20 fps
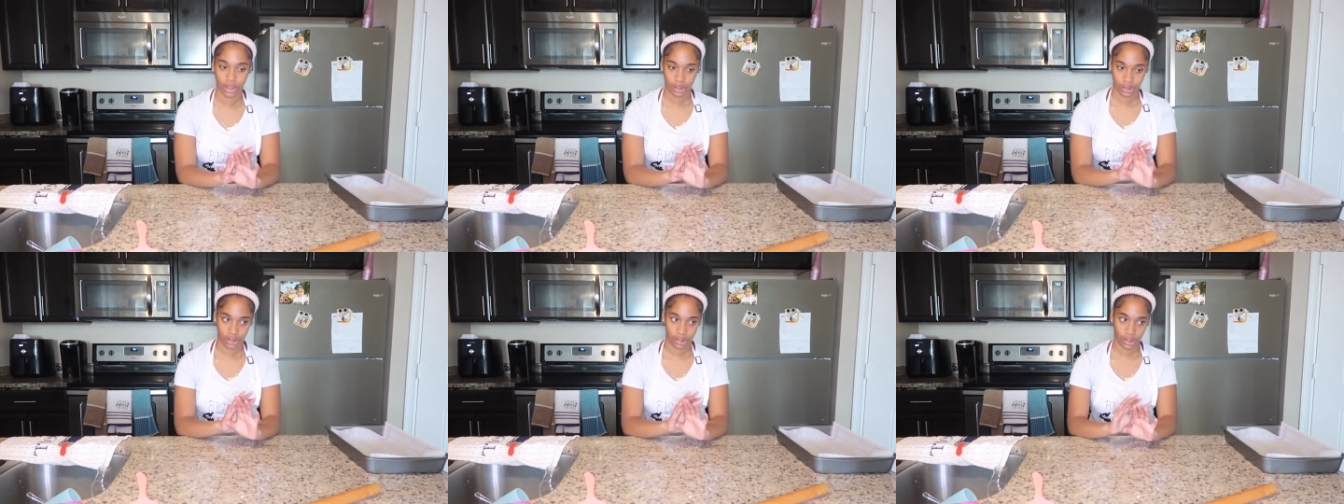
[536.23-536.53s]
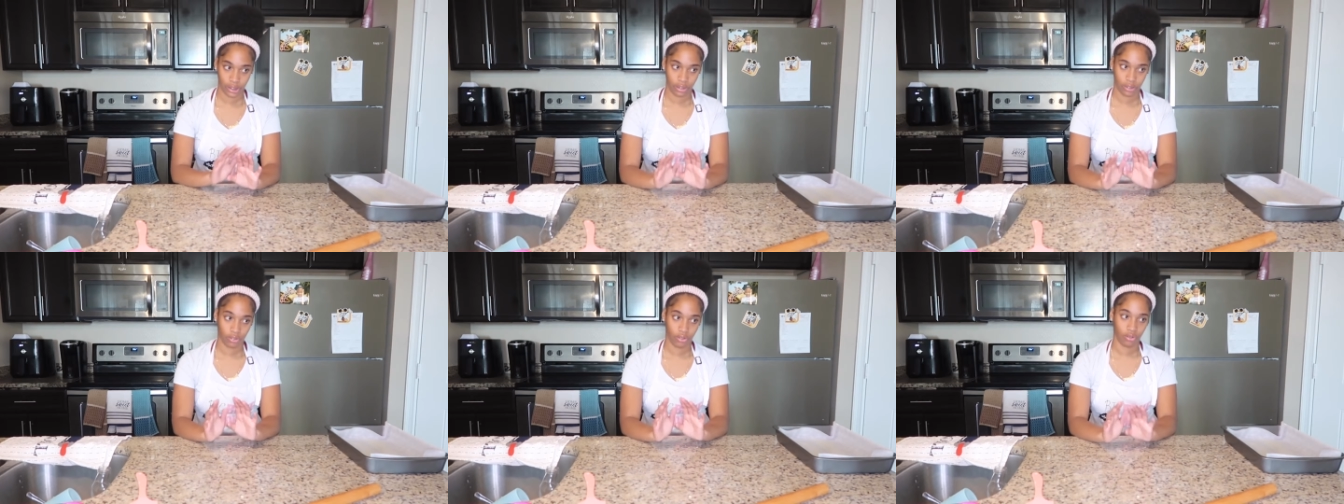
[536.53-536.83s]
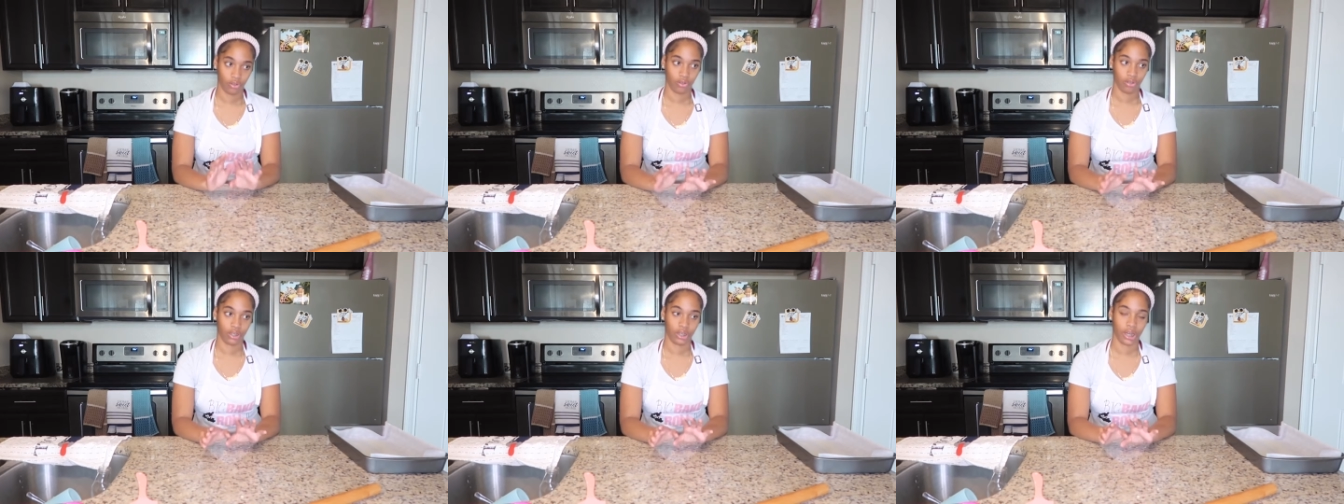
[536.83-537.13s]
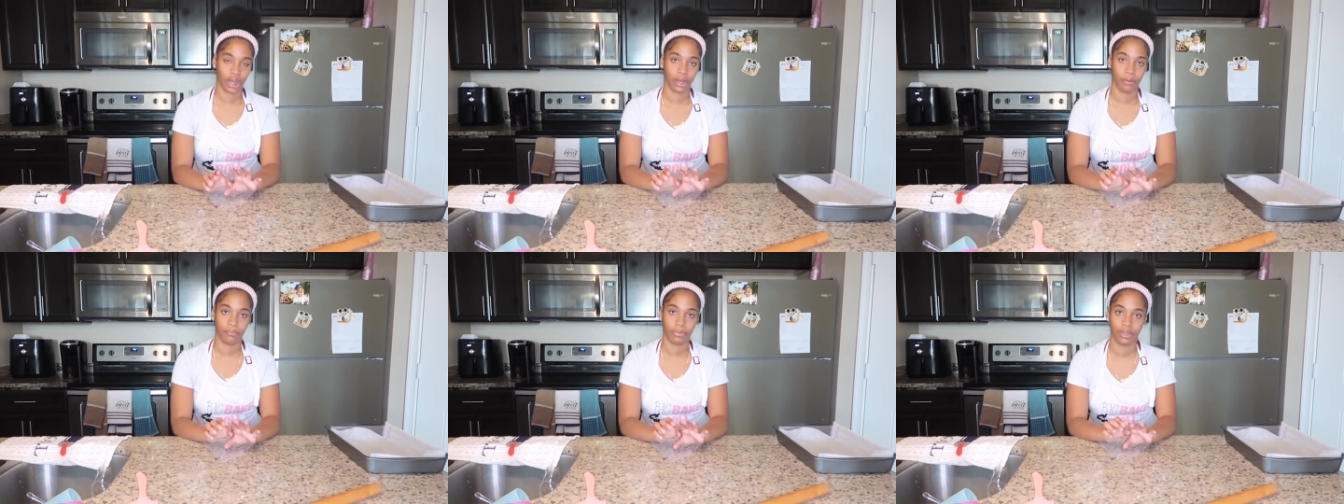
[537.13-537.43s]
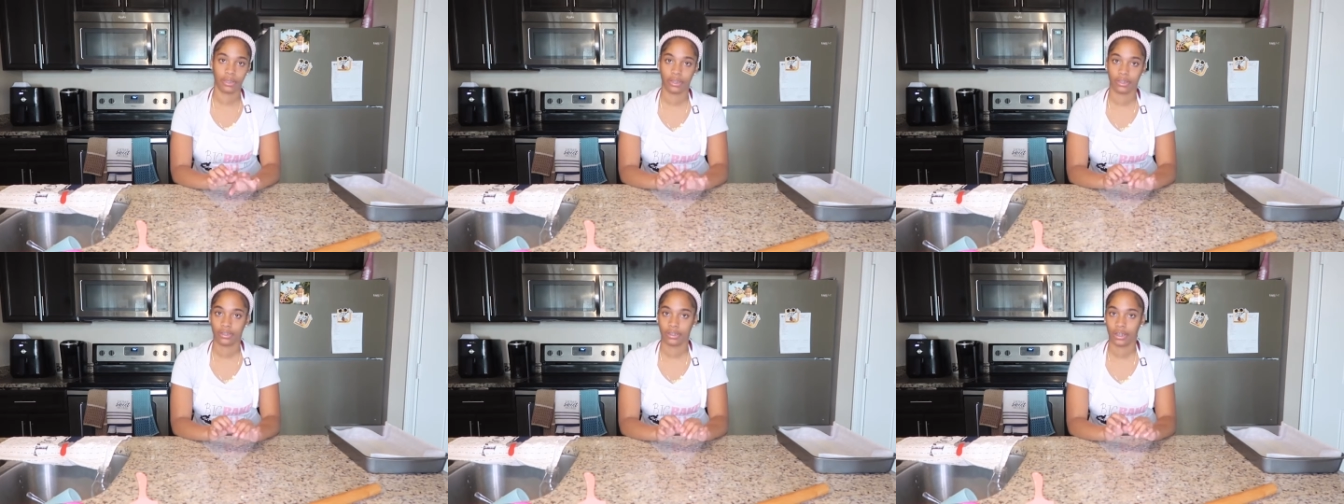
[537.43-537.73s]
chill, cool down,
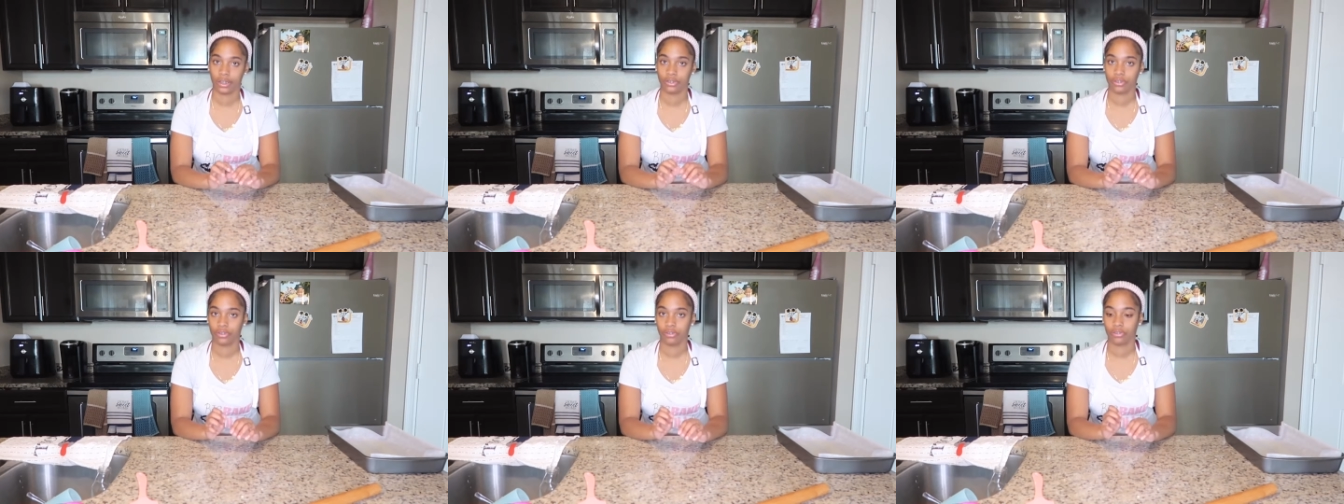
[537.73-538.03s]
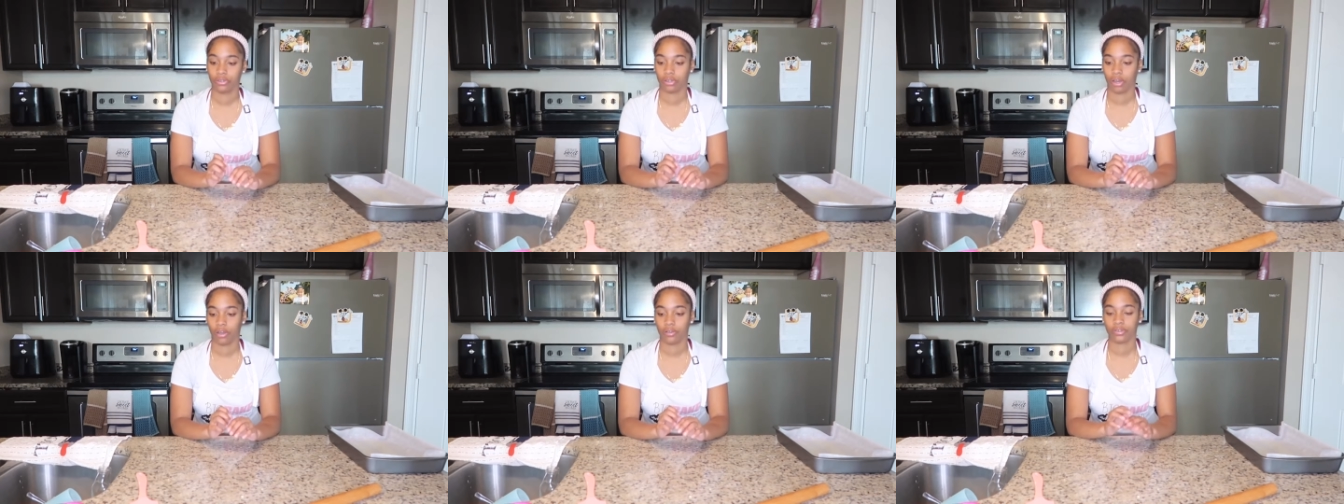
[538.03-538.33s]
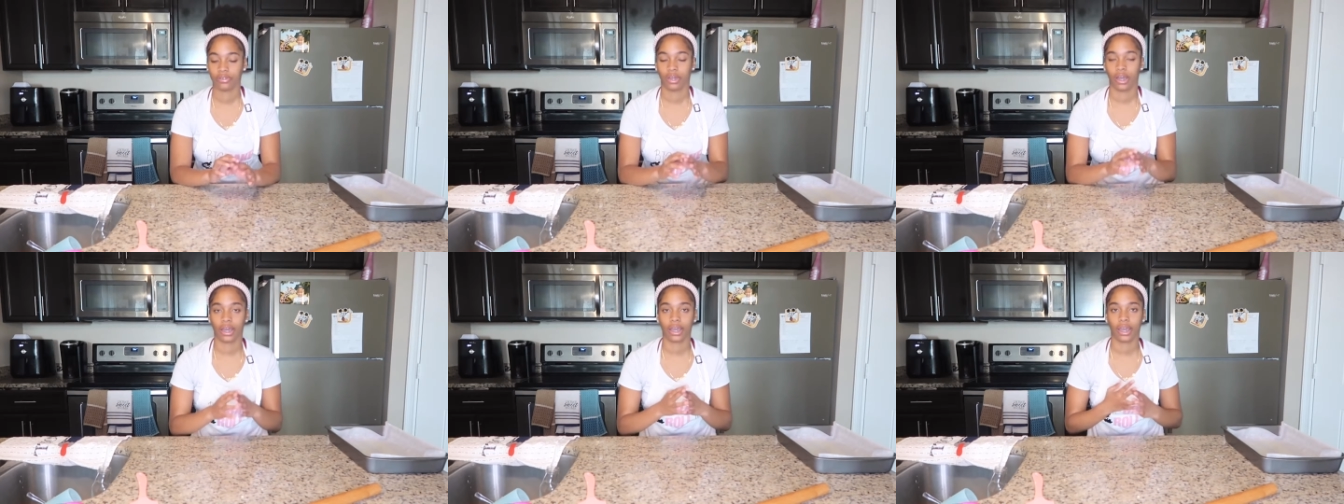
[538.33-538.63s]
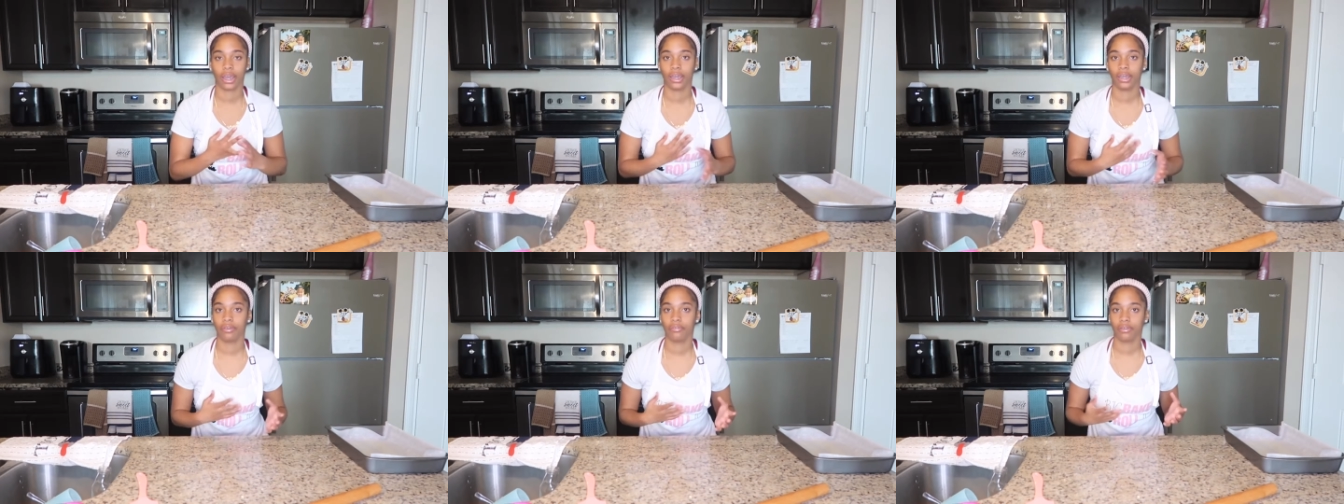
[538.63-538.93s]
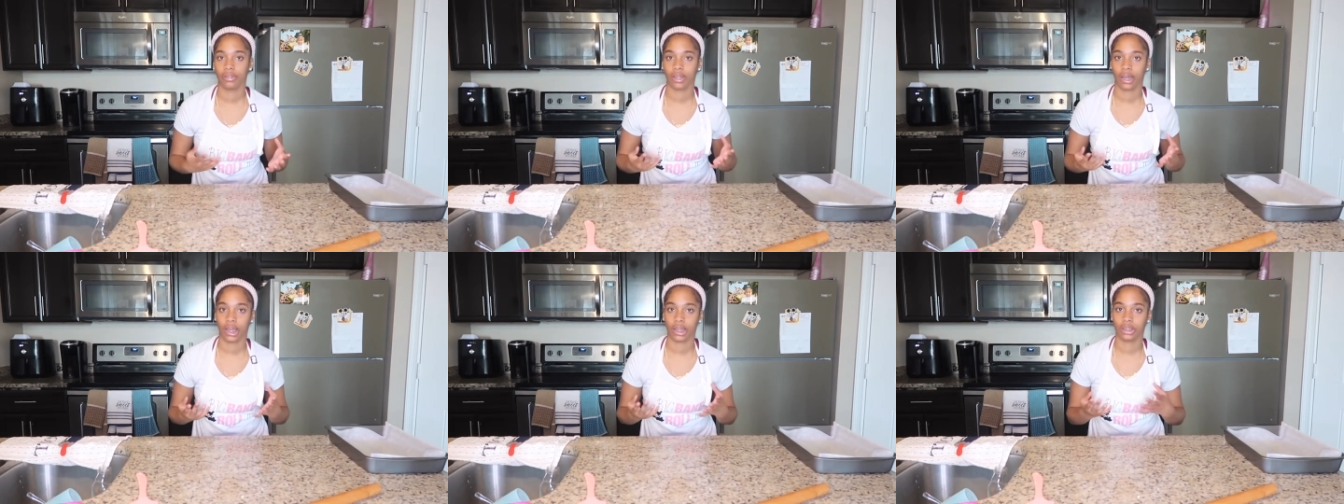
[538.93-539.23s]
because they're too soft, so I can't
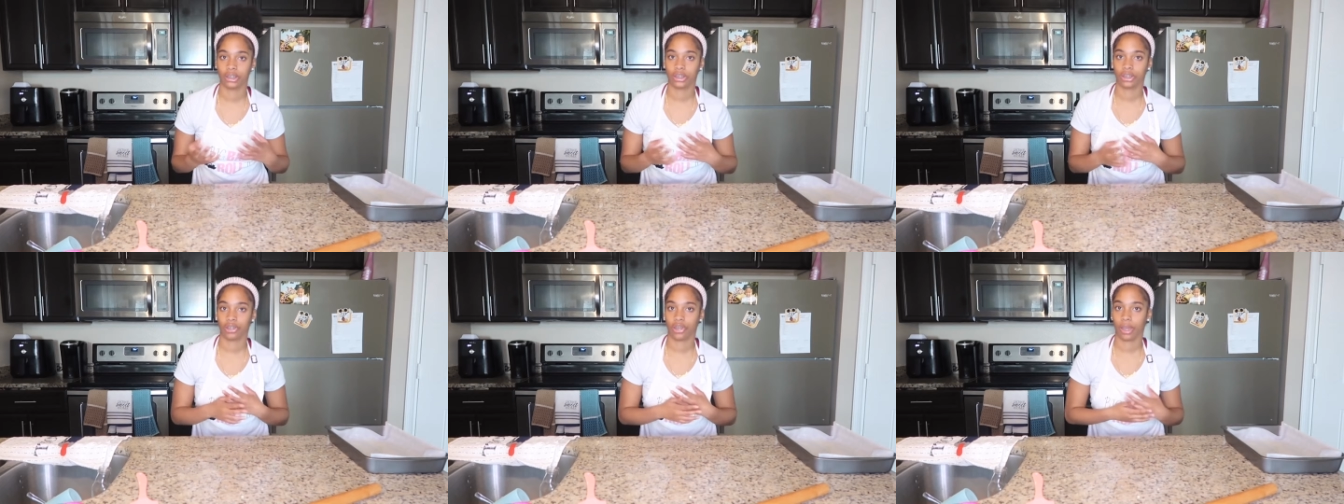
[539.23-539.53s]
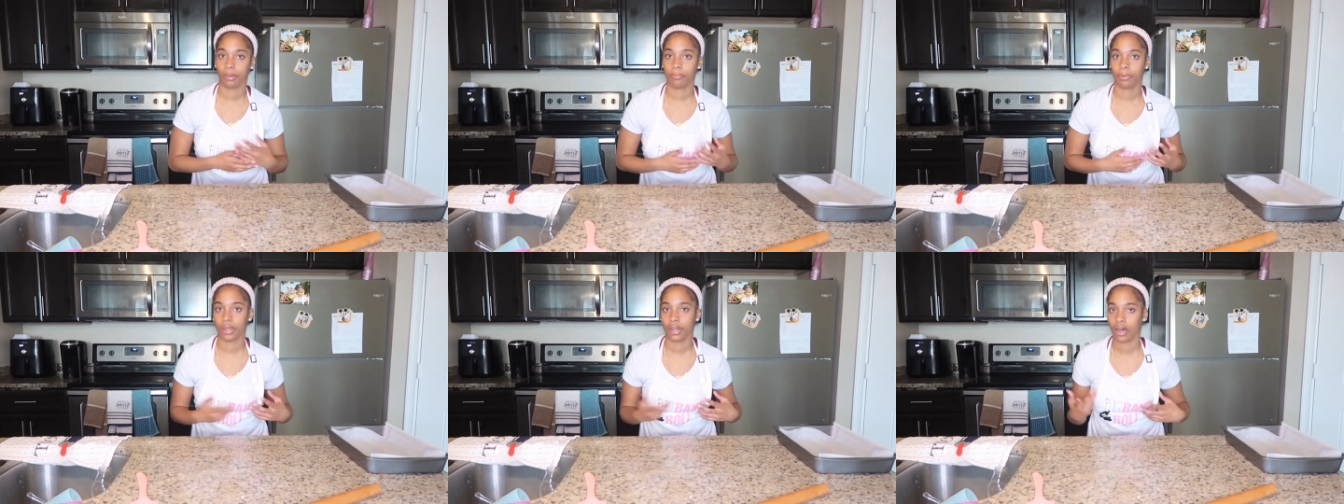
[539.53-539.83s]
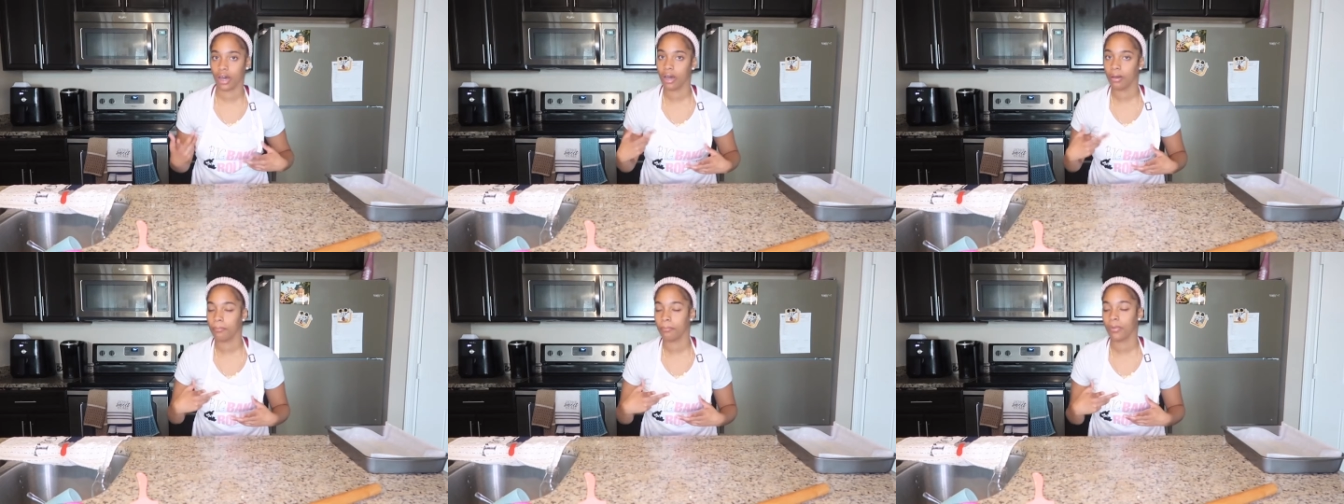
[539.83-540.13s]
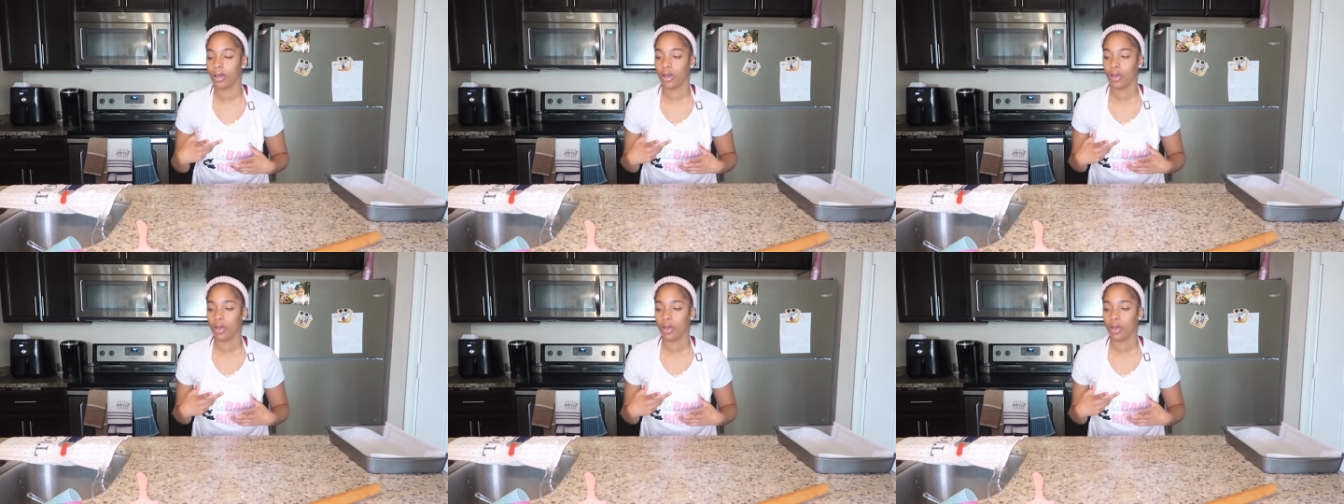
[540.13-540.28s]
even like scrape it up